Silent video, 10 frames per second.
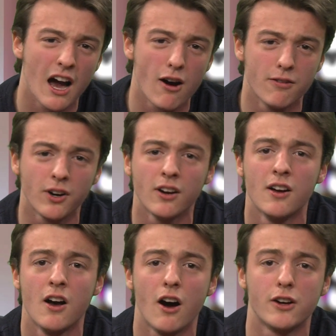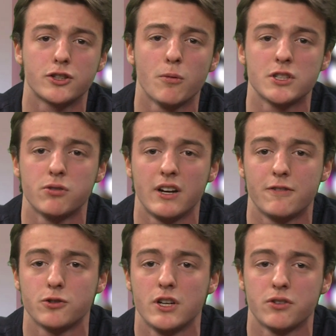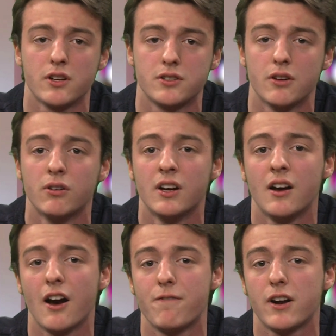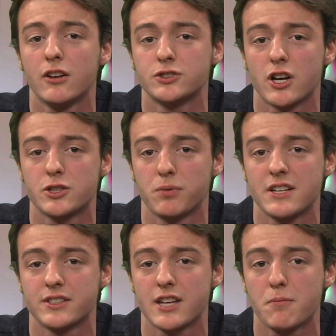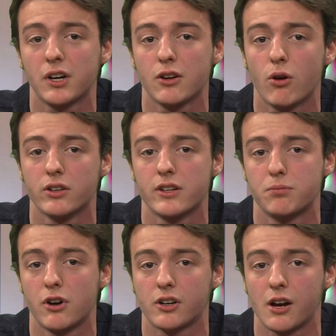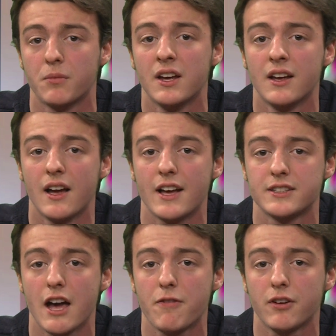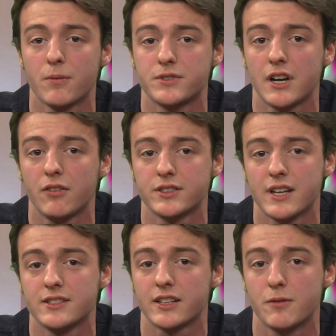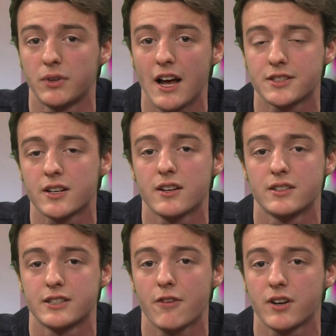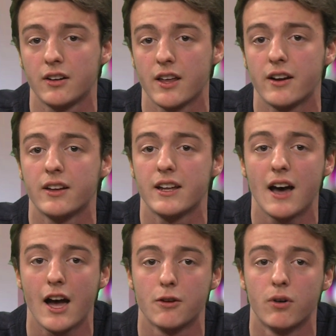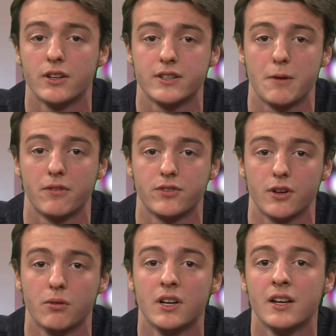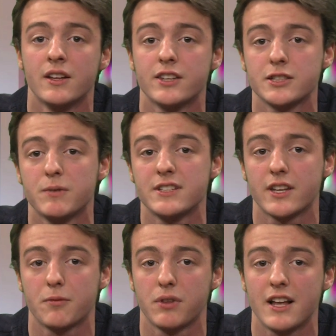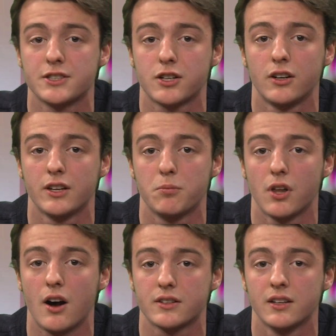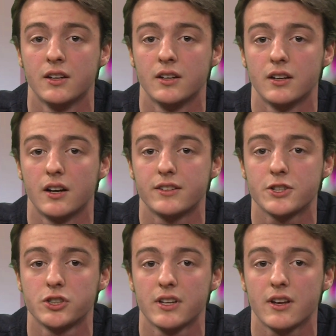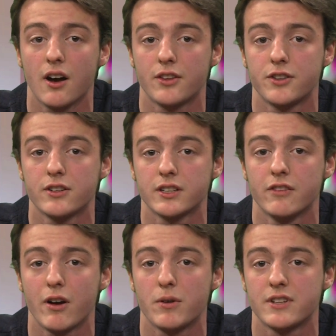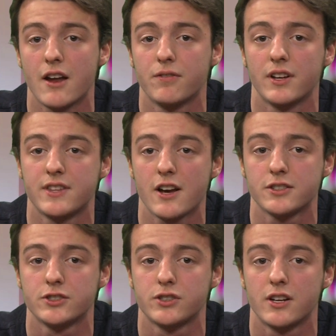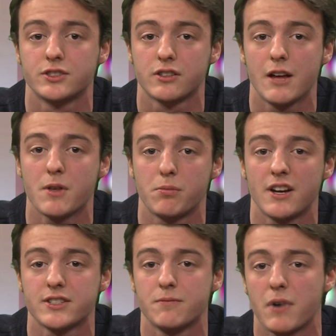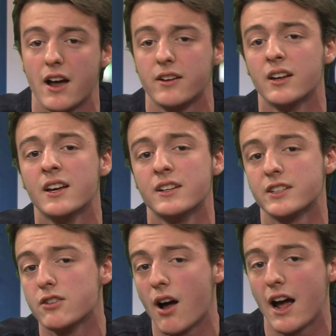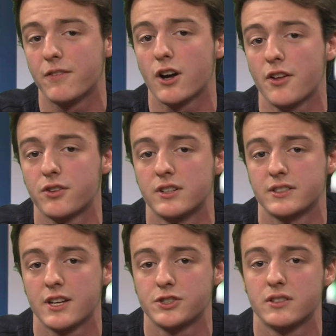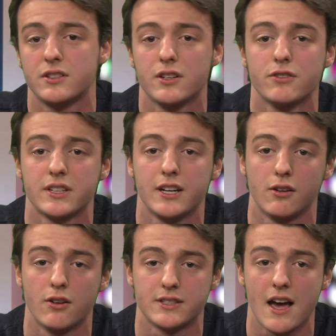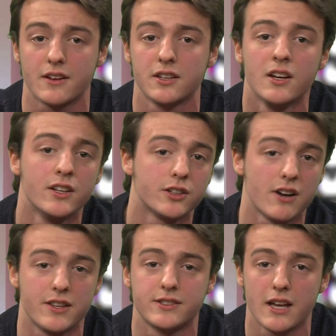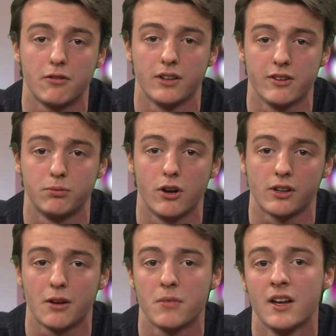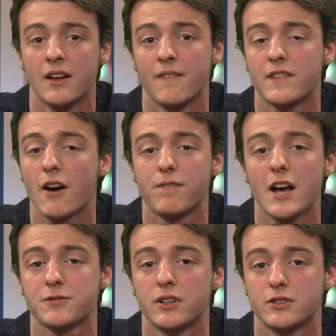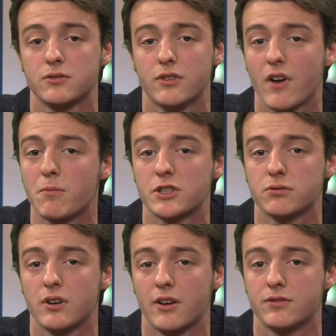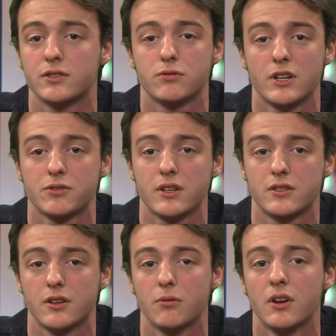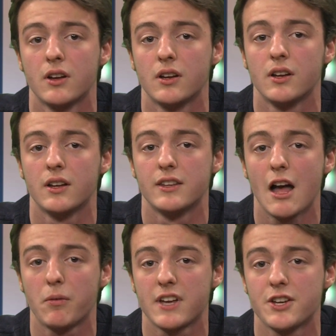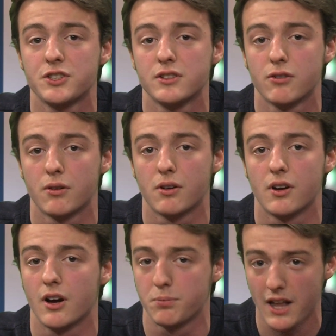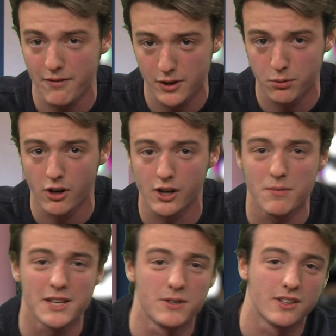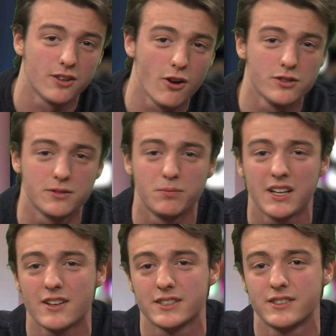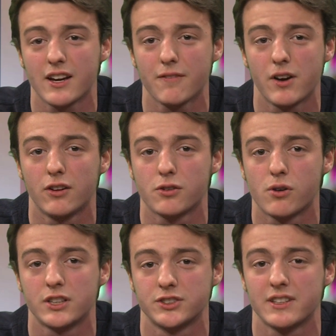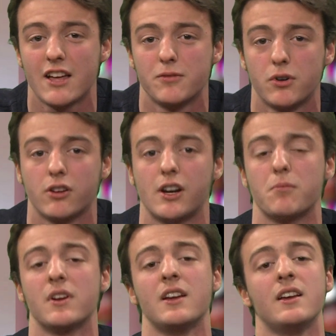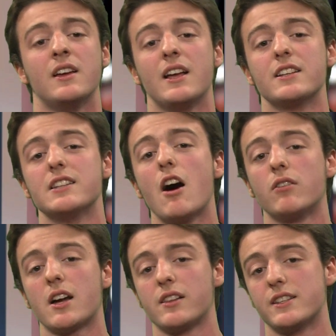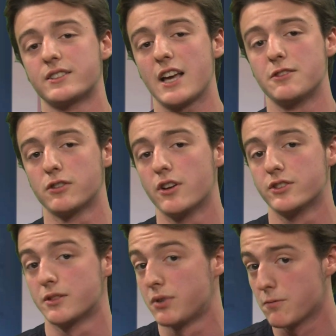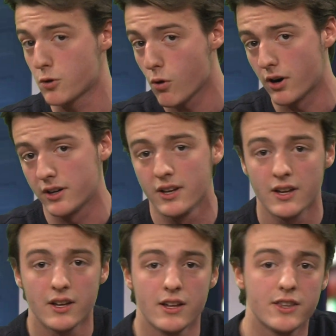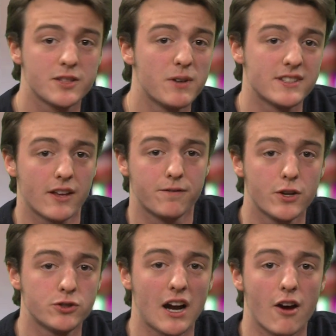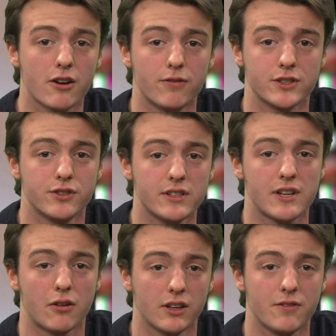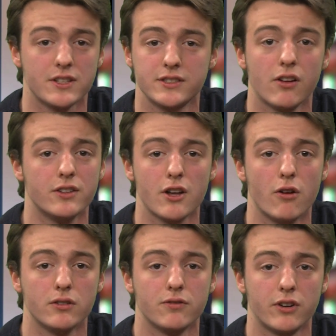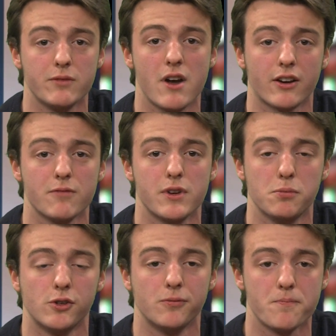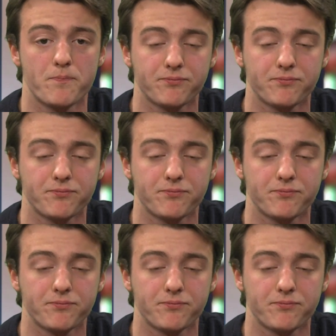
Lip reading: However, on October 20, 2022, a federal judge placed a temporary hold on the program, as an effort from several states like Nebraska, South Carolina, and Iowa, to name a few. This means that the plan is currently blocked. Additionally, on Thursday, November 10th, a Texas judge claimed that President Biden did not have the authorization to use the HEROES Act to create this debt relief program. Now, fast forward to November 12, 2022, the application to apply for the program has been closed because the second federal court shut down the program. It is now likely this case will go to the Supreme Court. This means that a future outcome for student debt relief is still unknown for the American people.